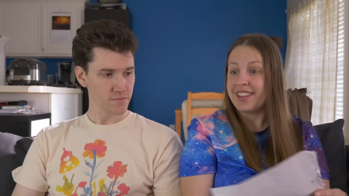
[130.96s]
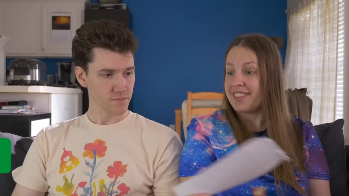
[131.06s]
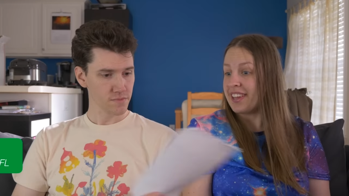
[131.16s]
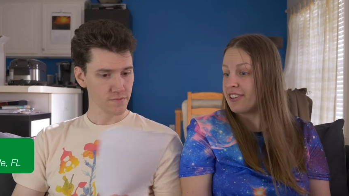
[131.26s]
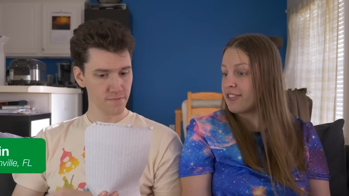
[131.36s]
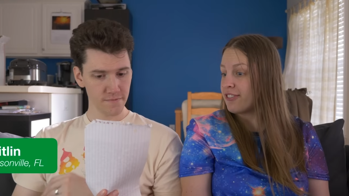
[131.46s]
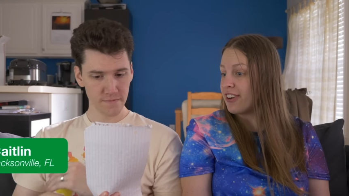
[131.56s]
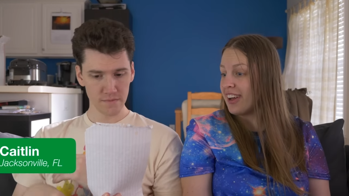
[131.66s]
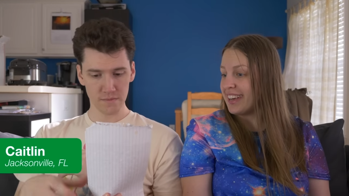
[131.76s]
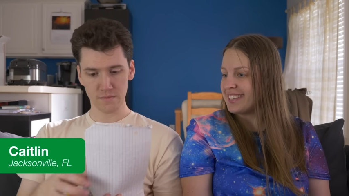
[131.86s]
Speaker 1: Letter for
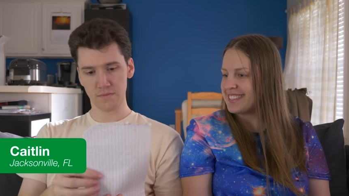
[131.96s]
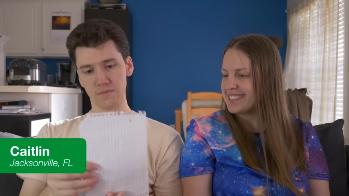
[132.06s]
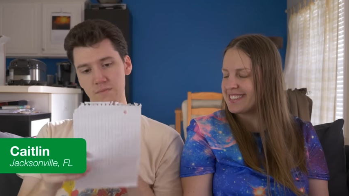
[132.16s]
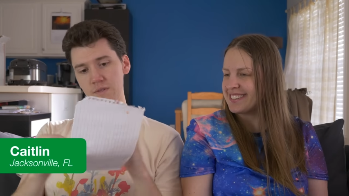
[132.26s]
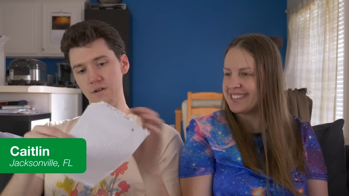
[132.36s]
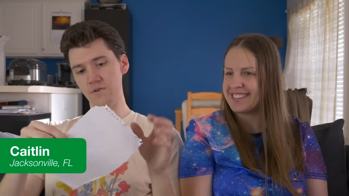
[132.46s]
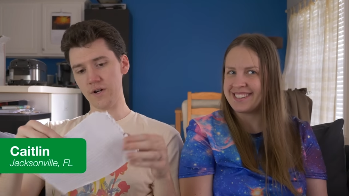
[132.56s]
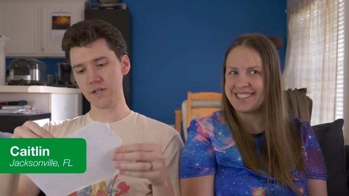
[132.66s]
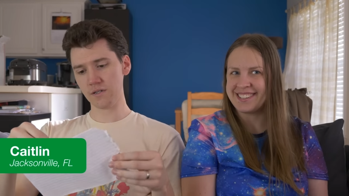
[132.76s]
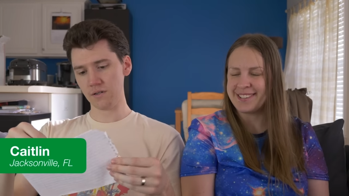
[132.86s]
us.
Speaker 2: All
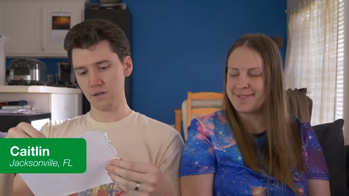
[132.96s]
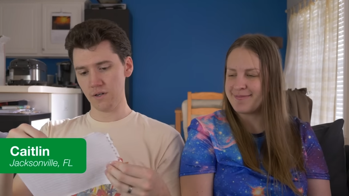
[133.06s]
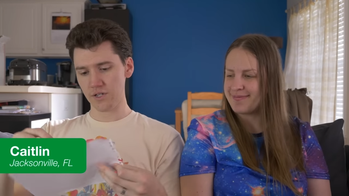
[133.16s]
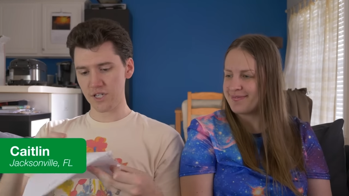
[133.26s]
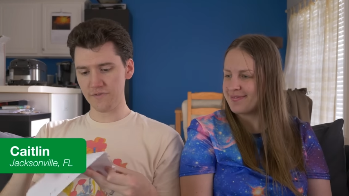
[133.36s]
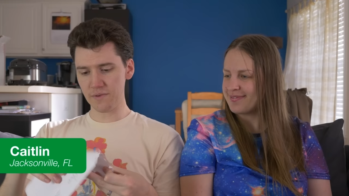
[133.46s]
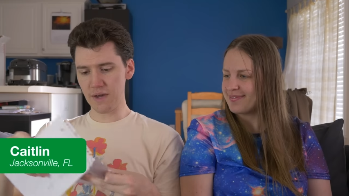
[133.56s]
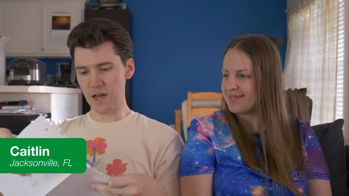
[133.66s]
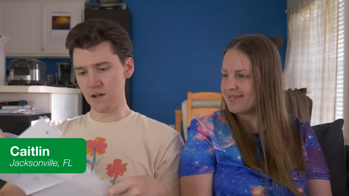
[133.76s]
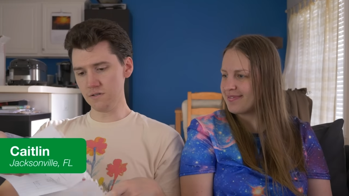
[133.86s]
right, Stephen
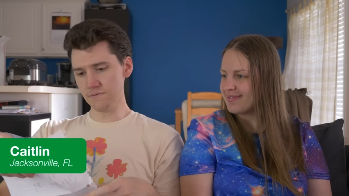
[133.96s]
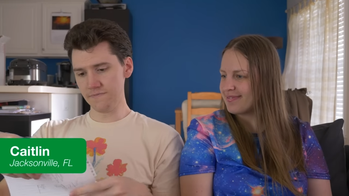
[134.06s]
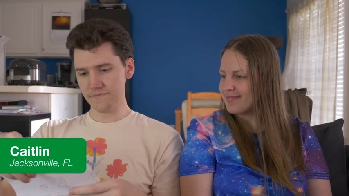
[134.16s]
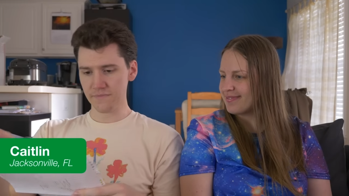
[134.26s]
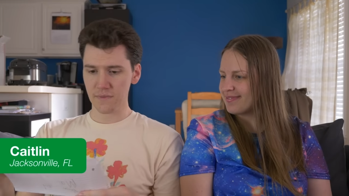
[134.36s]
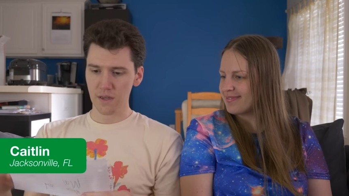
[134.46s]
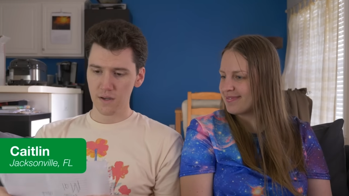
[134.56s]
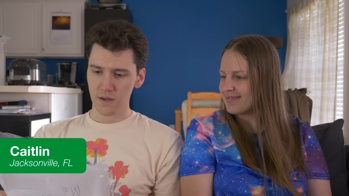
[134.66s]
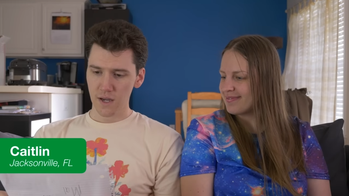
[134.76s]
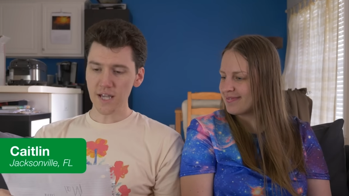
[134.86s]
Mal.
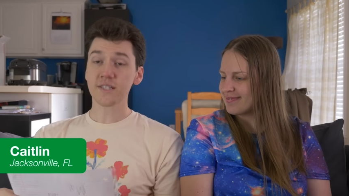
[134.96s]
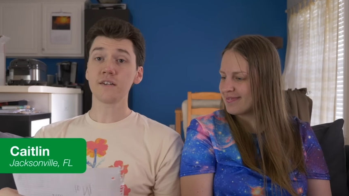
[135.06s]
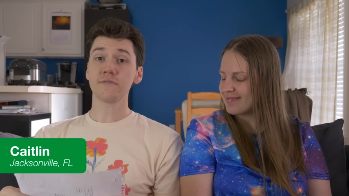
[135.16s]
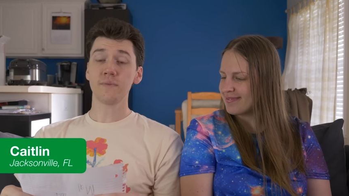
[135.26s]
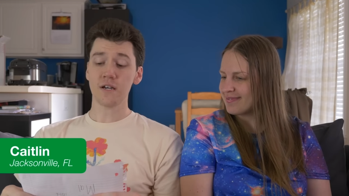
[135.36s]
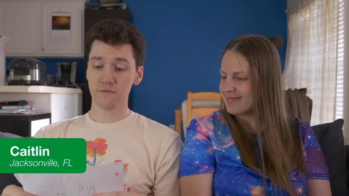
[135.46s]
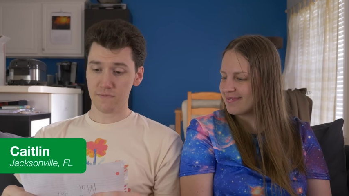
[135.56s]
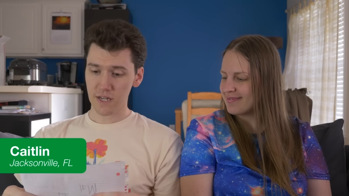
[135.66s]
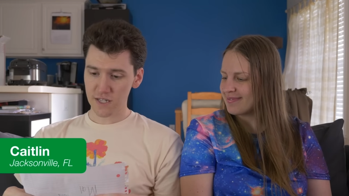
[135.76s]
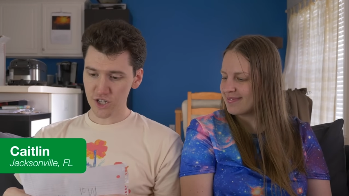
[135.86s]
Hey, Stephen
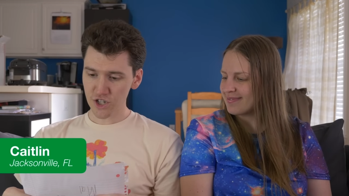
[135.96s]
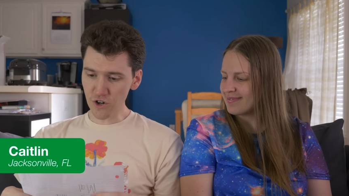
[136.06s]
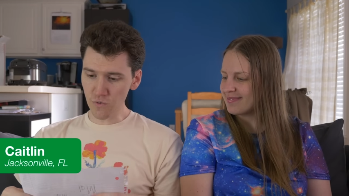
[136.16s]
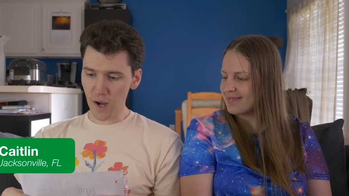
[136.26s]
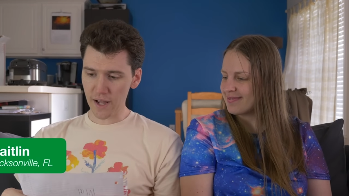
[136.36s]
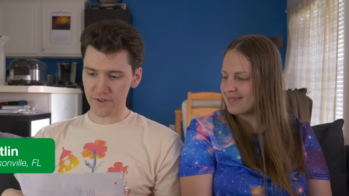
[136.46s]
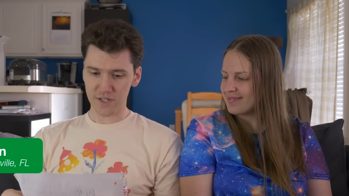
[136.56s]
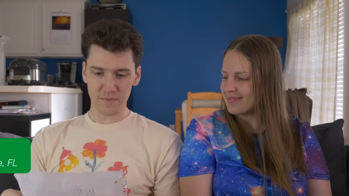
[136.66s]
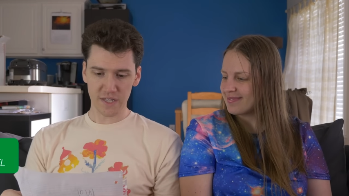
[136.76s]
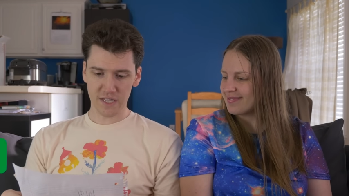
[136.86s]
Amell. It's so wild
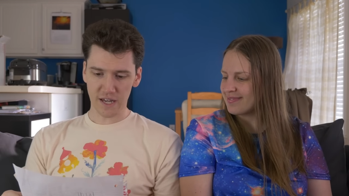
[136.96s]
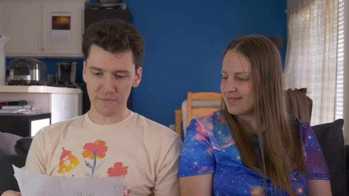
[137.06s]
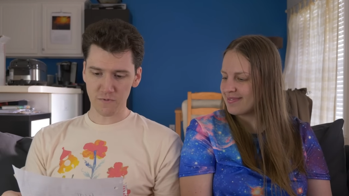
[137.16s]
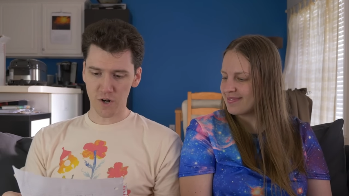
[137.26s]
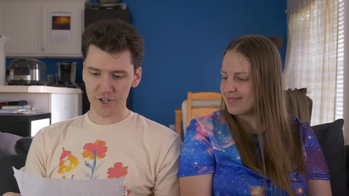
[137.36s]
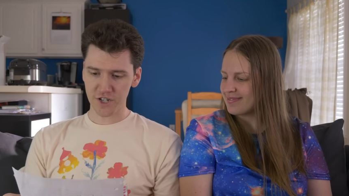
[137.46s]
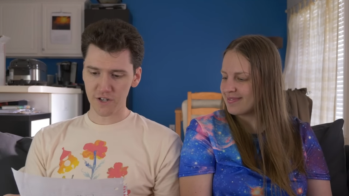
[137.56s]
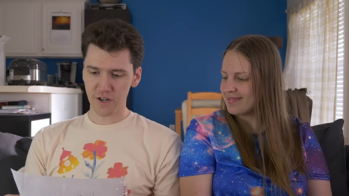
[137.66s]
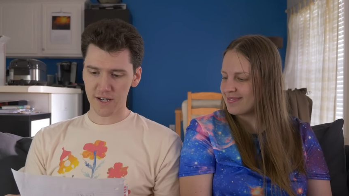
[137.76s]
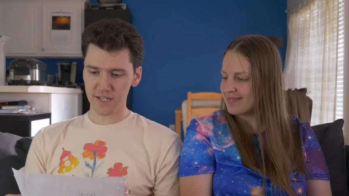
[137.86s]
to me that I've been watching
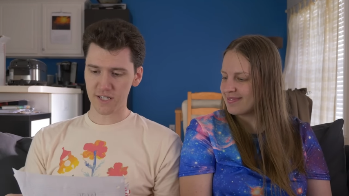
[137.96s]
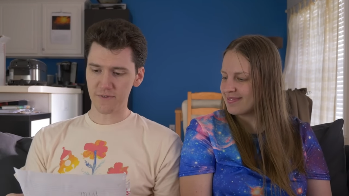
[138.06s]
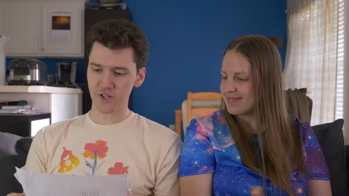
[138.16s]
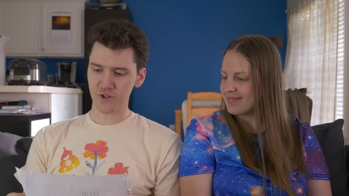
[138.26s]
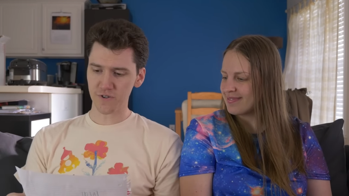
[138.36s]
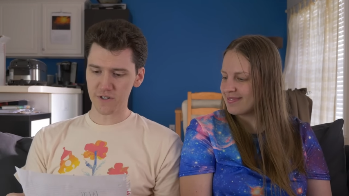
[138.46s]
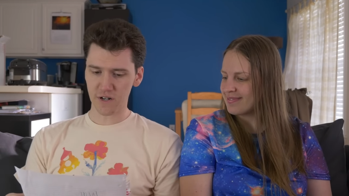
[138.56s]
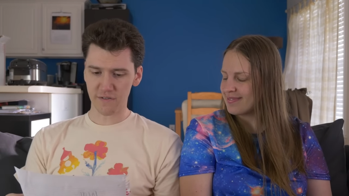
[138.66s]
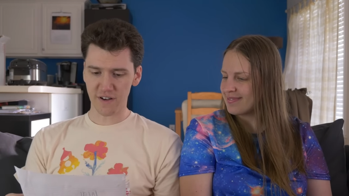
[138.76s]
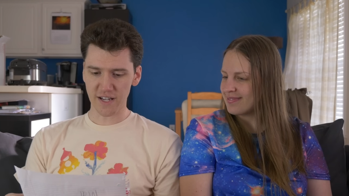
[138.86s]
you guys since my junior
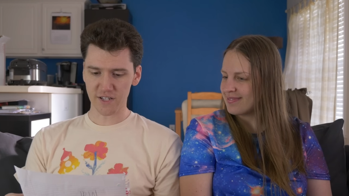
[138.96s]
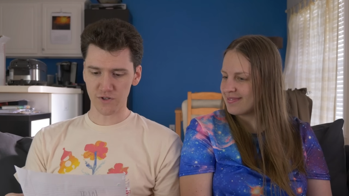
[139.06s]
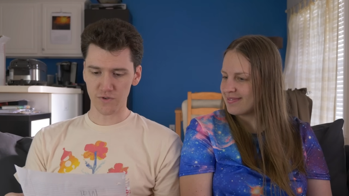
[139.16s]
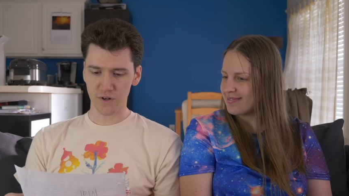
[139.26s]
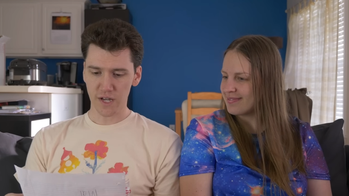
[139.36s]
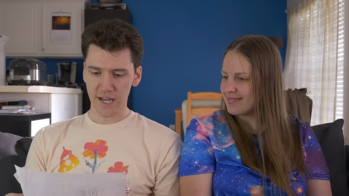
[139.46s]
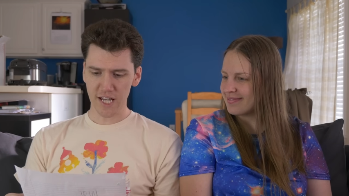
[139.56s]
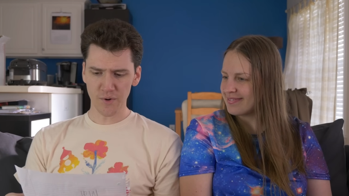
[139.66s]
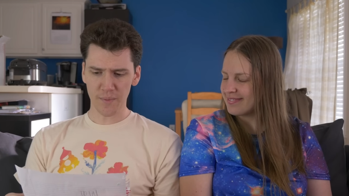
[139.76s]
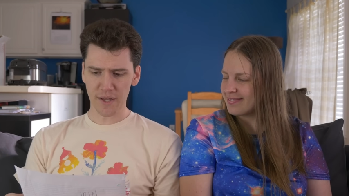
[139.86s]
year of high school, and
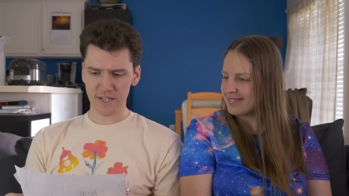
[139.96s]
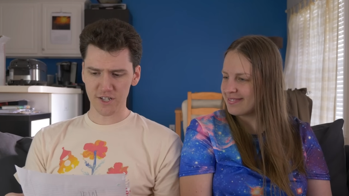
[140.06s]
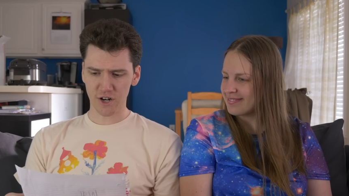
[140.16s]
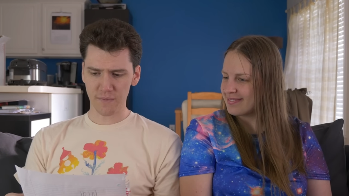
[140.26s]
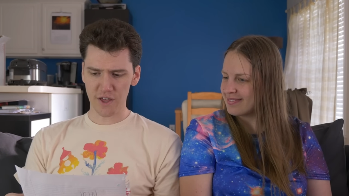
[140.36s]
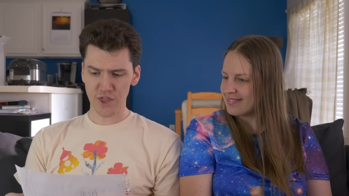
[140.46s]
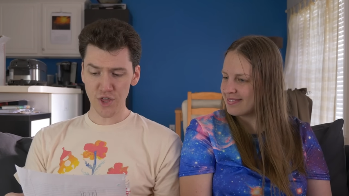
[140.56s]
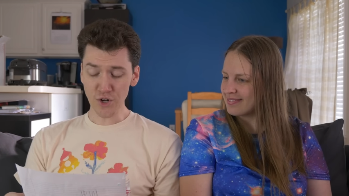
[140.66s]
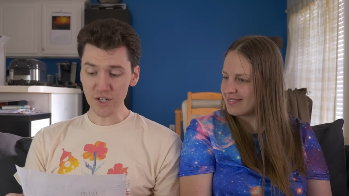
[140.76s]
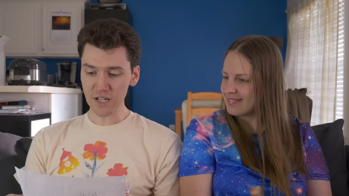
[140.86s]
now I'm about to start my
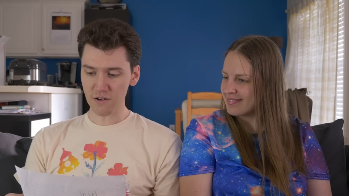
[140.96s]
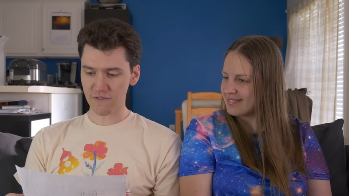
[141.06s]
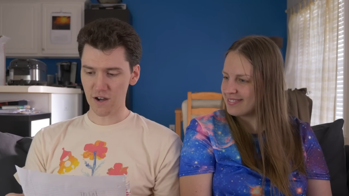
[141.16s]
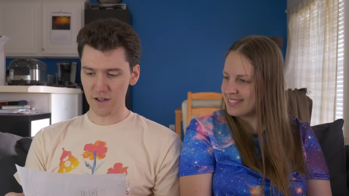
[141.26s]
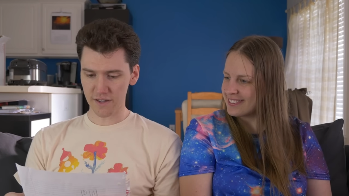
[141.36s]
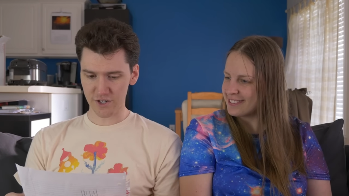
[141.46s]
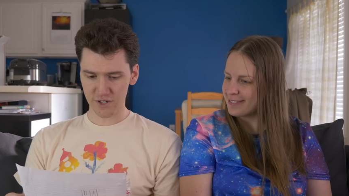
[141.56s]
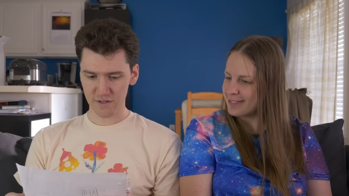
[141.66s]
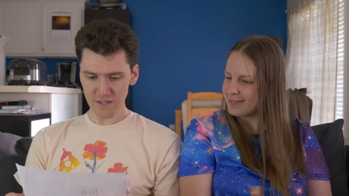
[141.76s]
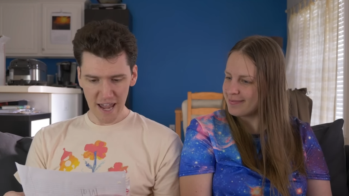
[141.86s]
third year of college.
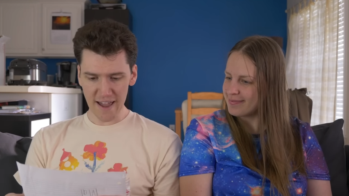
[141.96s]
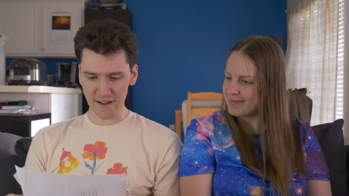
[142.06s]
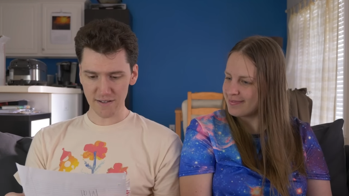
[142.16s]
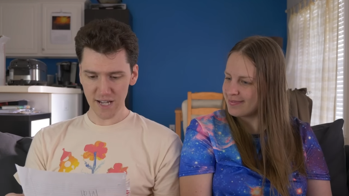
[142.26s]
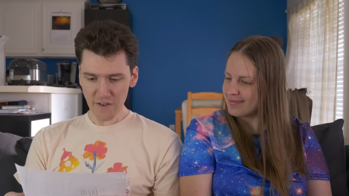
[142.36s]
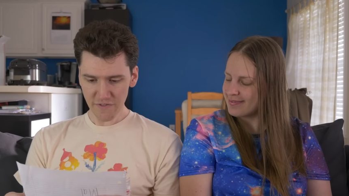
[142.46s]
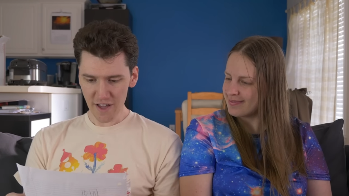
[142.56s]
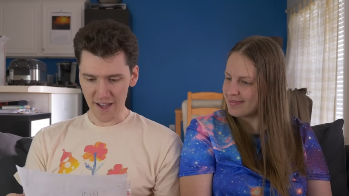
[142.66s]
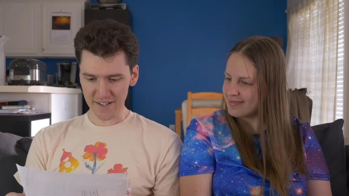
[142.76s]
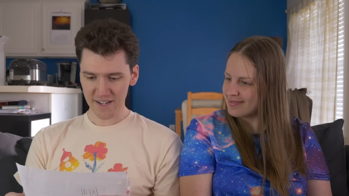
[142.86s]
Dang, time
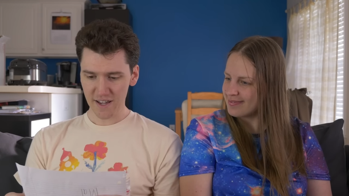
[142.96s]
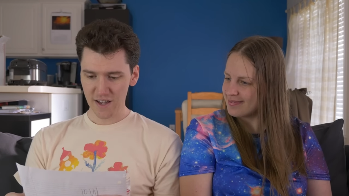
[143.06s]
flies.